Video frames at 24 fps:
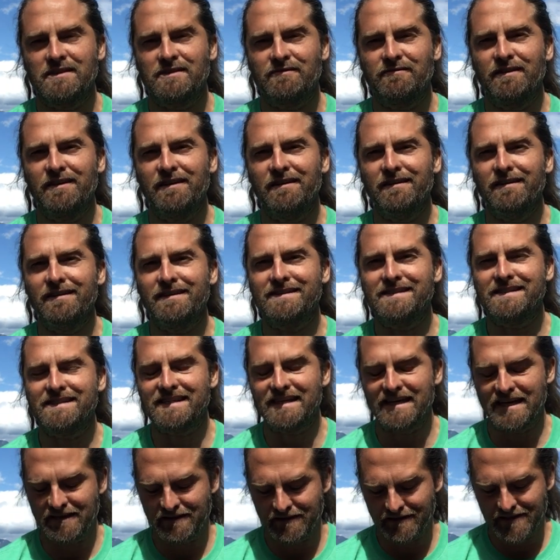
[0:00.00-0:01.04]
very
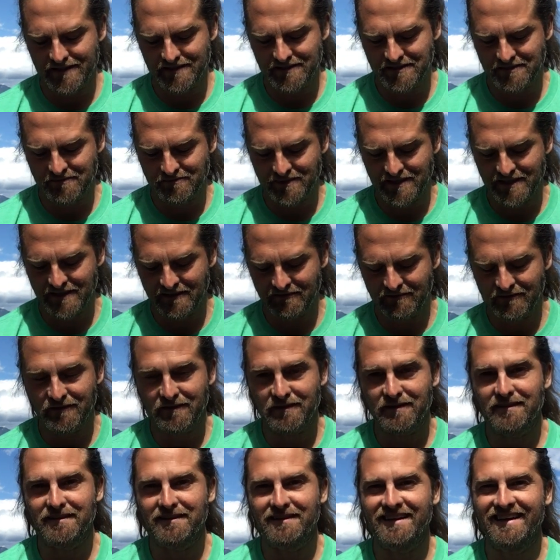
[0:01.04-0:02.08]
scary to me,
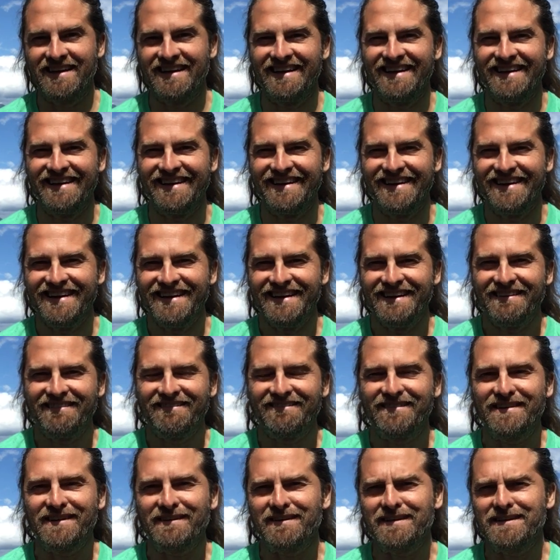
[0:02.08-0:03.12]
very
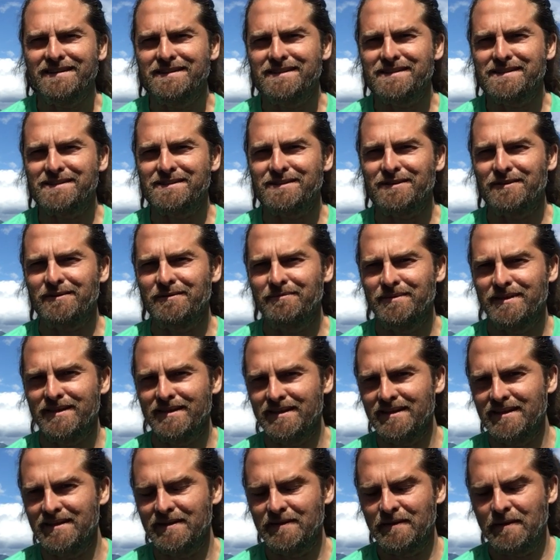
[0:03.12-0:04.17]
very
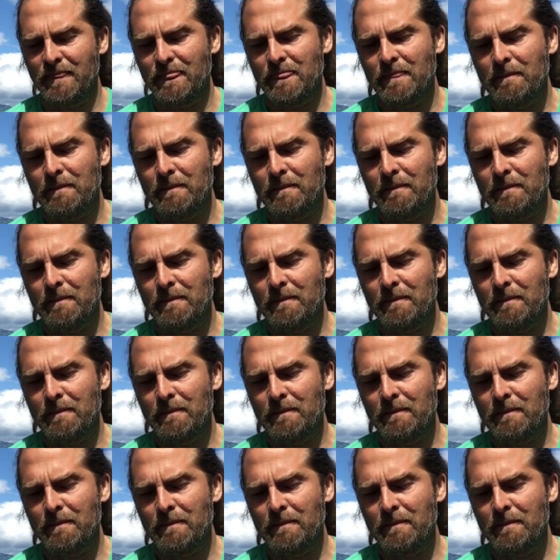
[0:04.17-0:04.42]
disturbing. And